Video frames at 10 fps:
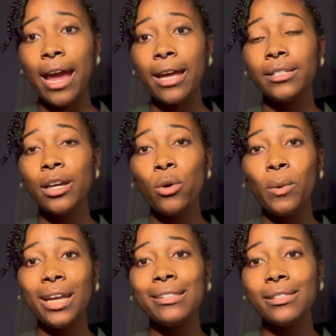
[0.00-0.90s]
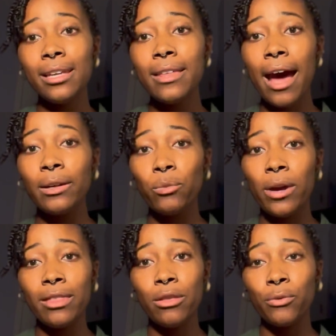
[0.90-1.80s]
And we can see that
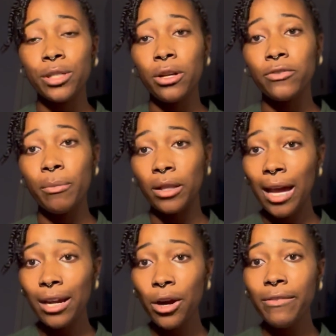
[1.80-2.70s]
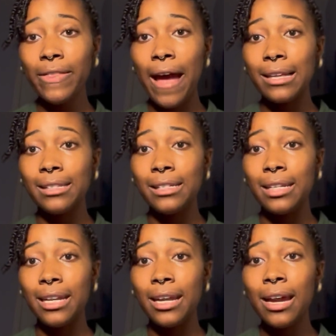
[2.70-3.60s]
with the results from the light curve and the
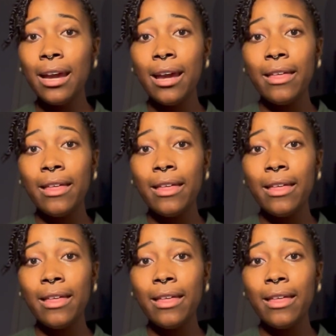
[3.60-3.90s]
SED.